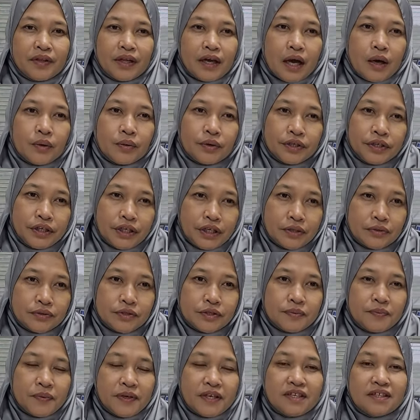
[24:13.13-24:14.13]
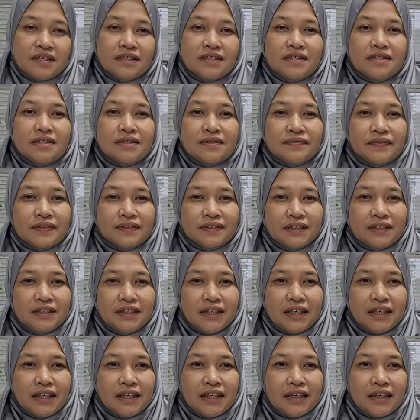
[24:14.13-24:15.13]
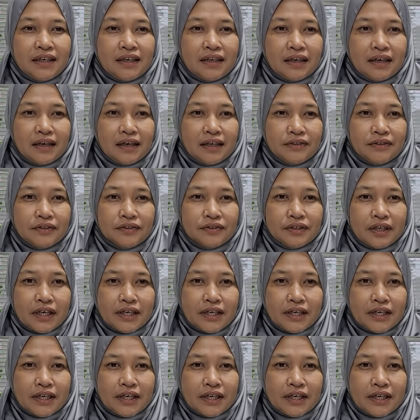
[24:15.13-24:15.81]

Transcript: Our keynote speakers for the day are Dr.